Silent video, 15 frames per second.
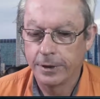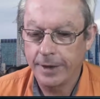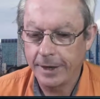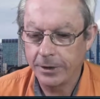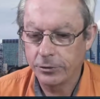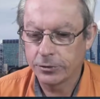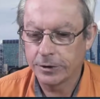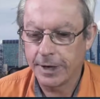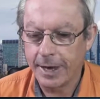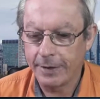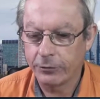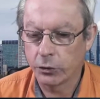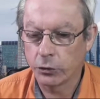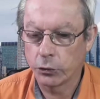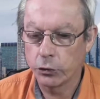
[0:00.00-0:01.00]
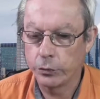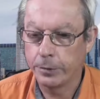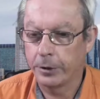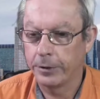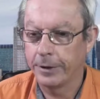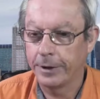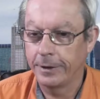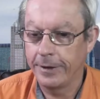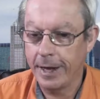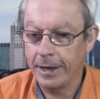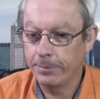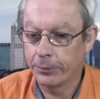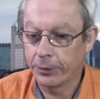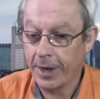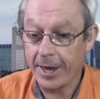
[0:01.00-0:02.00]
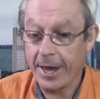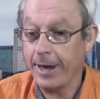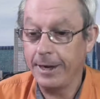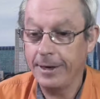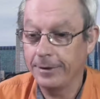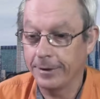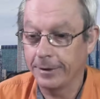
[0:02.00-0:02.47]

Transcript: They usually have a group on there, and they play anything,